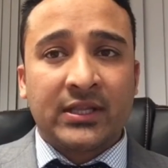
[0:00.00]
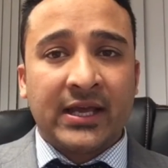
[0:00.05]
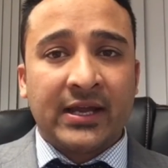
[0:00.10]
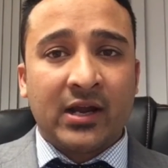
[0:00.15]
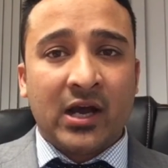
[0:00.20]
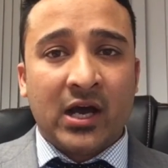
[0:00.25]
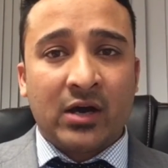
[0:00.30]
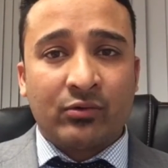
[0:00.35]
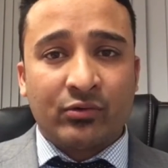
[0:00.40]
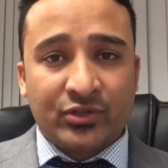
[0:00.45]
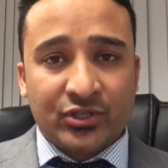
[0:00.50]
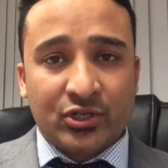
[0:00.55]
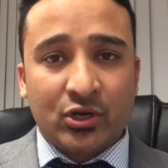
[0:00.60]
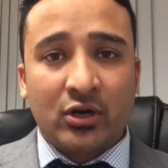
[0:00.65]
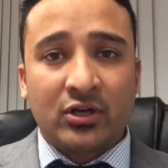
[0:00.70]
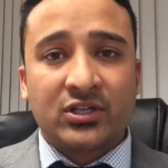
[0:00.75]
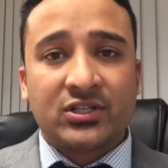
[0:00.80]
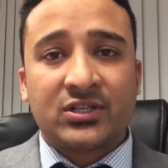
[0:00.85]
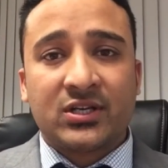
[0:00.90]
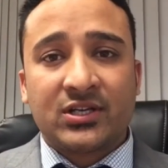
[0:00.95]
then I would
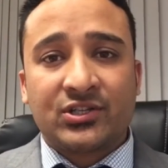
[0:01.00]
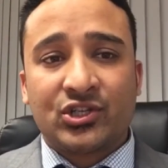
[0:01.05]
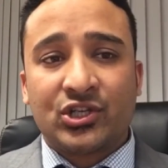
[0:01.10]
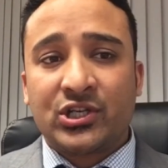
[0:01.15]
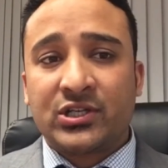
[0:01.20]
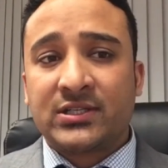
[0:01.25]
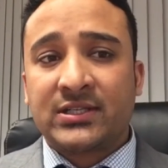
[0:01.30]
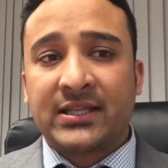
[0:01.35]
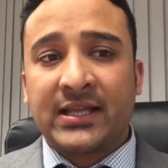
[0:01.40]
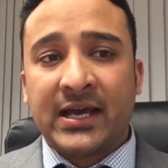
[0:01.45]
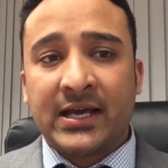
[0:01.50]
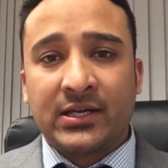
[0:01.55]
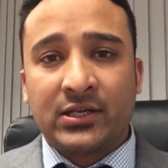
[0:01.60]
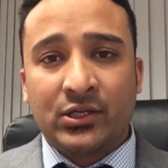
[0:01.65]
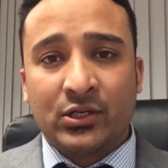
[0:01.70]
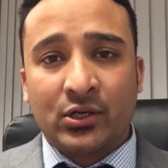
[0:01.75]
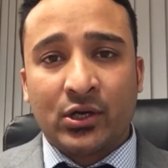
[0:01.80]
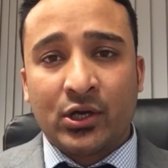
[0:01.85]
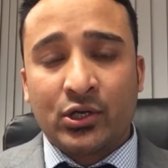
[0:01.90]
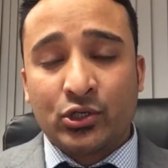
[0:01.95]
strongly suggest that
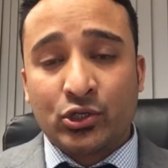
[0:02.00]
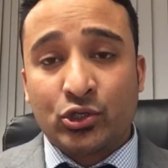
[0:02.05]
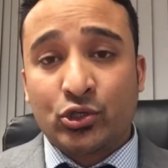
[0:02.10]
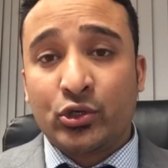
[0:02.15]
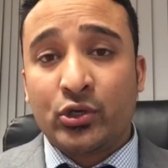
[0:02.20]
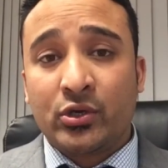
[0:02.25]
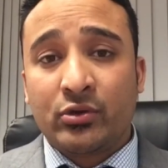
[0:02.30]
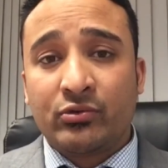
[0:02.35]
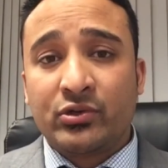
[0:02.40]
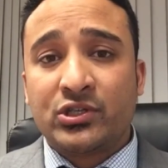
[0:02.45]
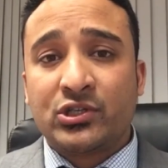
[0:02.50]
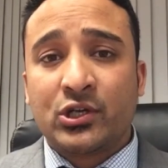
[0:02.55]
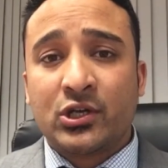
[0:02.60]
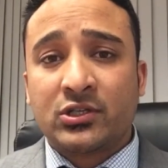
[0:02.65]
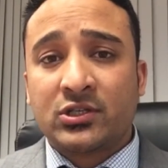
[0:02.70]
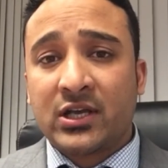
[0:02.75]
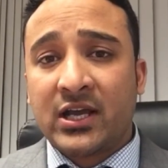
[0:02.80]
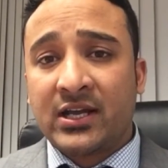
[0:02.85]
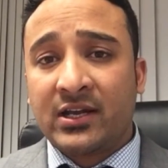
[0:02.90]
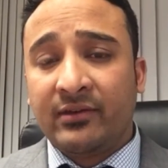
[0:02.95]
you do your
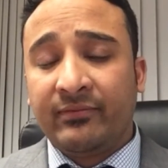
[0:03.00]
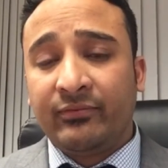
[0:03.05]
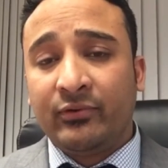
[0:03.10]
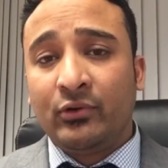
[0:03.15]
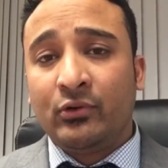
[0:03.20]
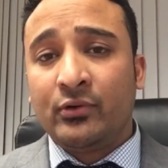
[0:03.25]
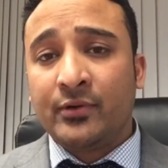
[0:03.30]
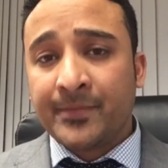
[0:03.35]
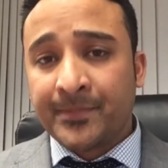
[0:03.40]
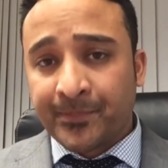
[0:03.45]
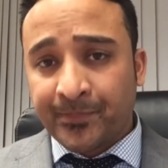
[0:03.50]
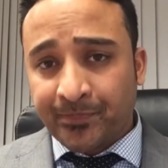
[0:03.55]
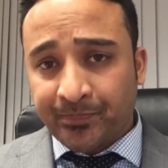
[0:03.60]
research, and if you